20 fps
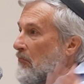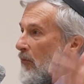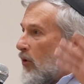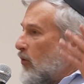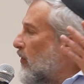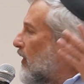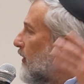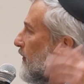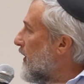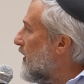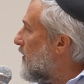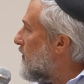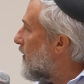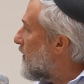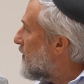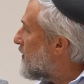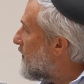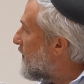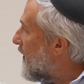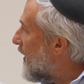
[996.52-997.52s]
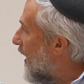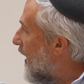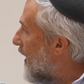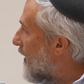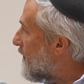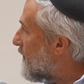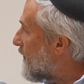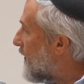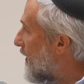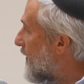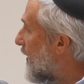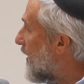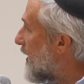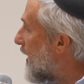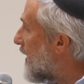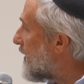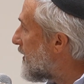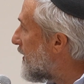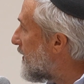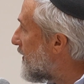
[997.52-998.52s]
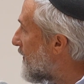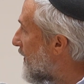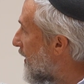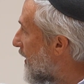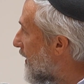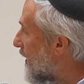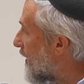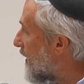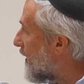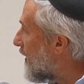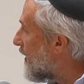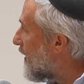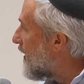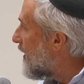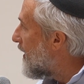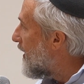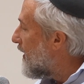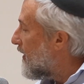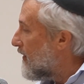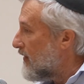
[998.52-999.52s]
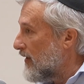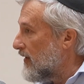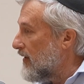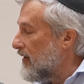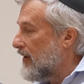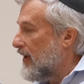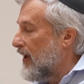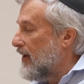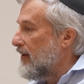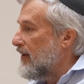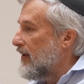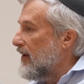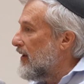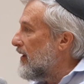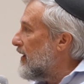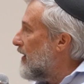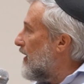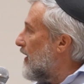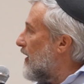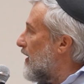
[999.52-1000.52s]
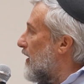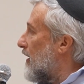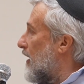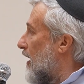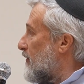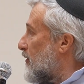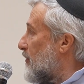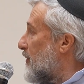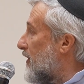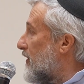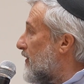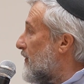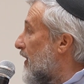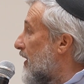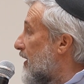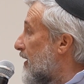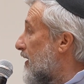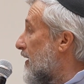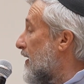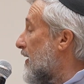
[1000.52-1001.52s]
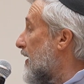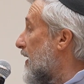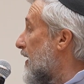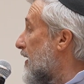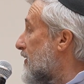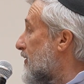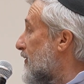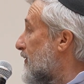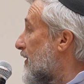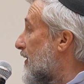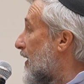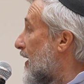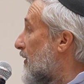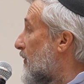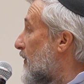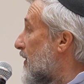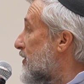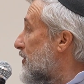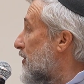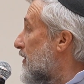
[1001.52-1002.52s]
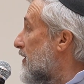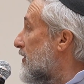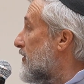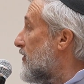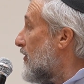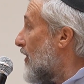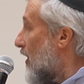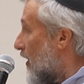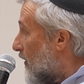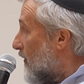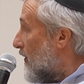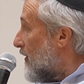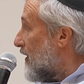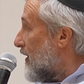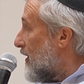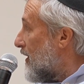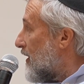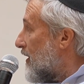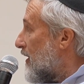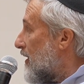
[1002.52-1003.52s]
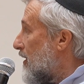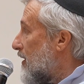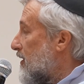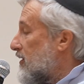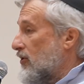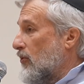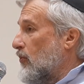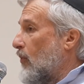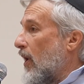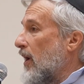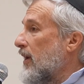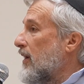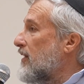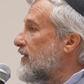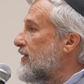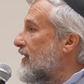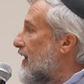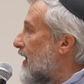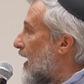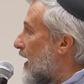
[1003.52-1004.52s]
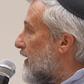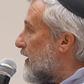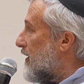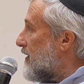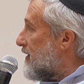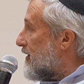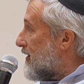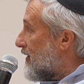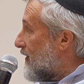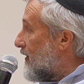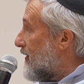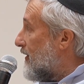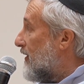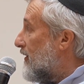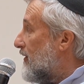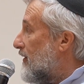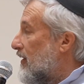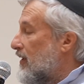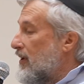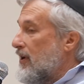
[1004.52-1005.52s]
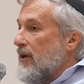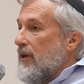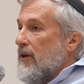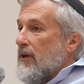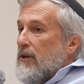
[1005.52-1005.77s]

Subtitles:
What recourse do we have? Can the Knesset do anything? Can the government do anything? The answer to that question is no. So why doesn't that concern you?